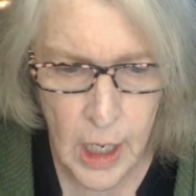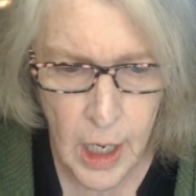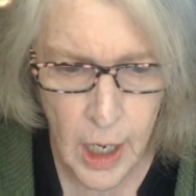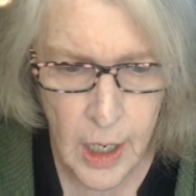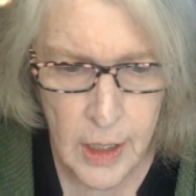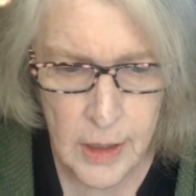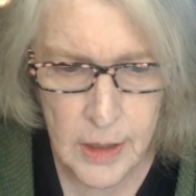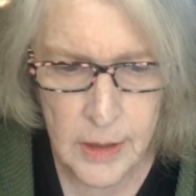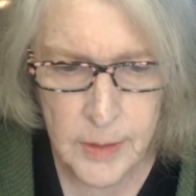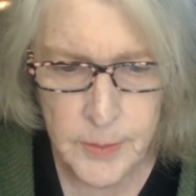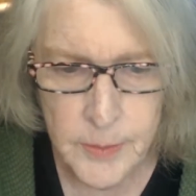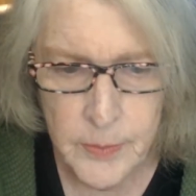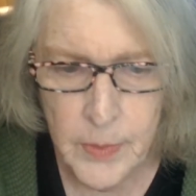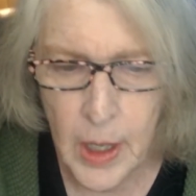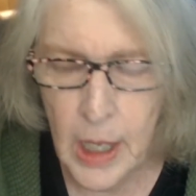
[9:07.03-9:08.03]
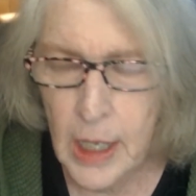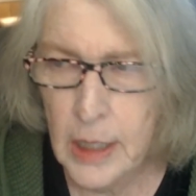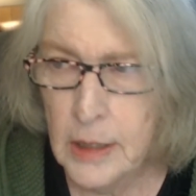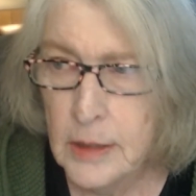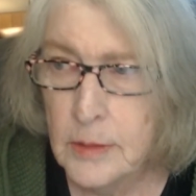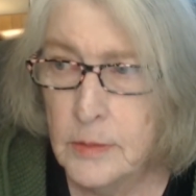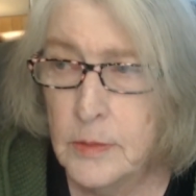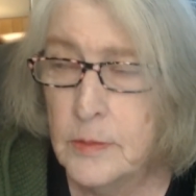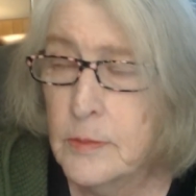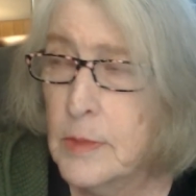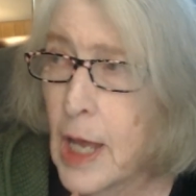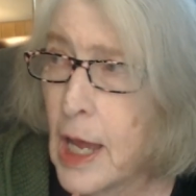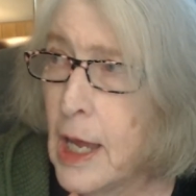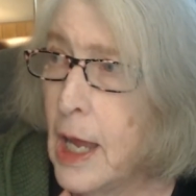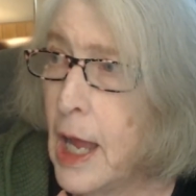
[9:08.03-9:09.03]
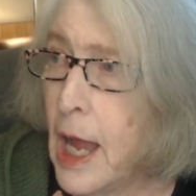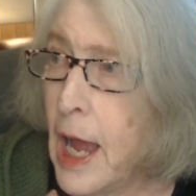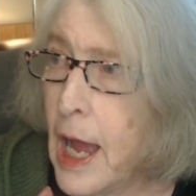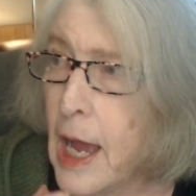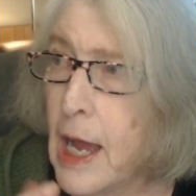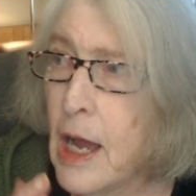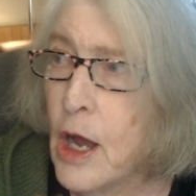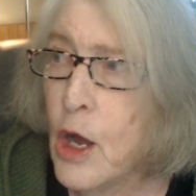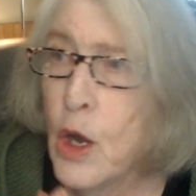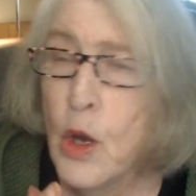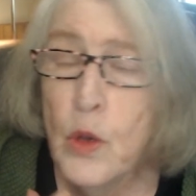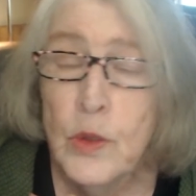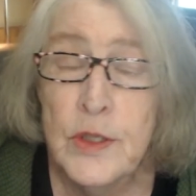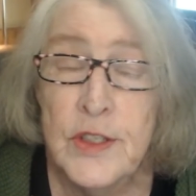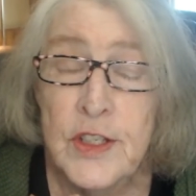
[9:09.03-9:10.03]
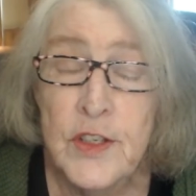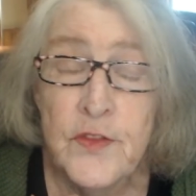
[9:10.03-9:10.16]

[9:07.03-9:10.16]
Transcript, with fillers: How does the